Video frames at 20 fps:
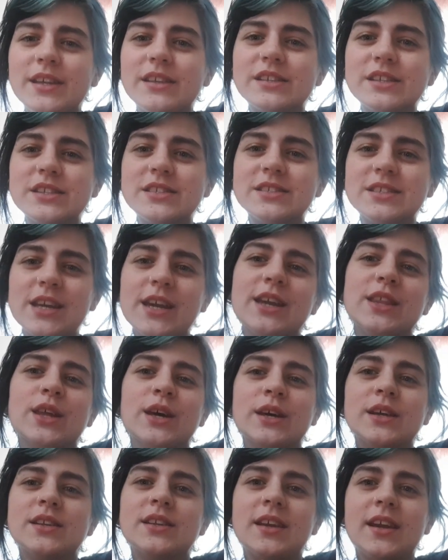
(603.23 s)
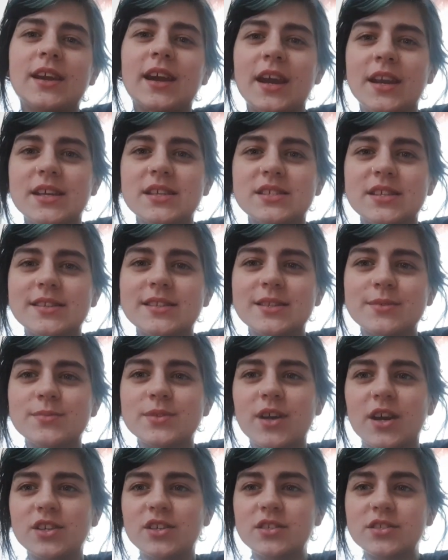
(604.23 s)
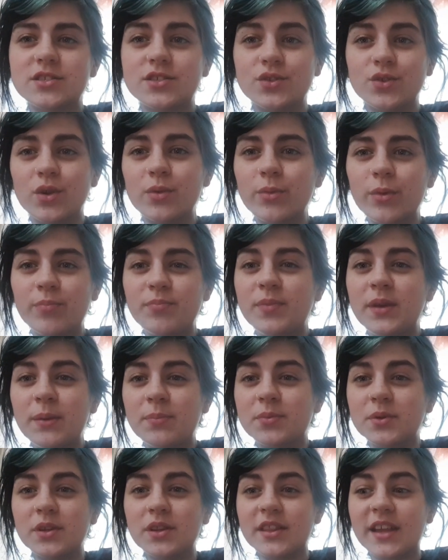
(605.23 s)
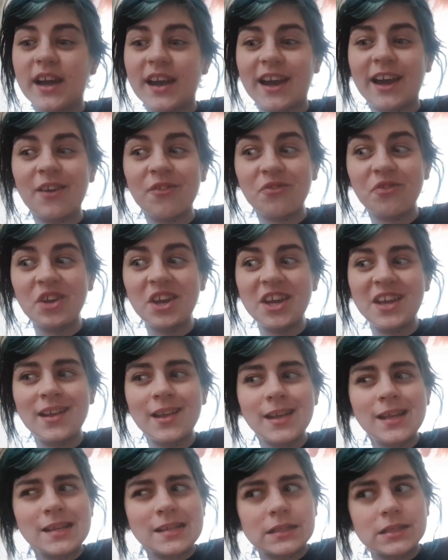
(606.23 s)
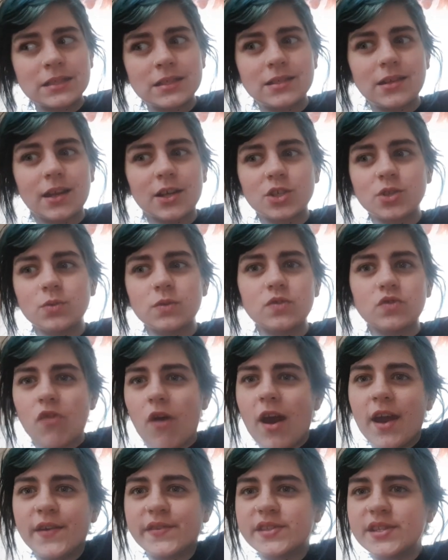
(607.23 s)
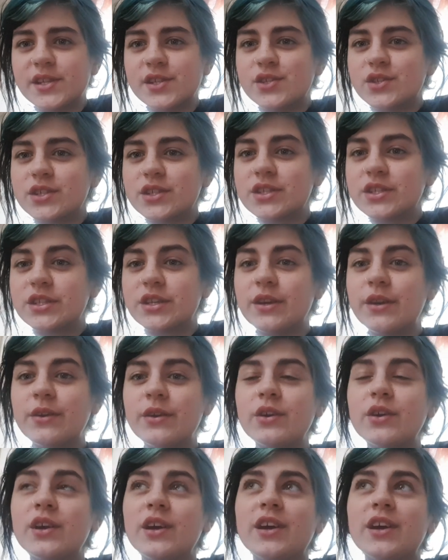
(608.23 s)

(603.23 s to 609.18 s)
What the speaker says: to see that DID systems are just normal people that have sexual drives and interests too.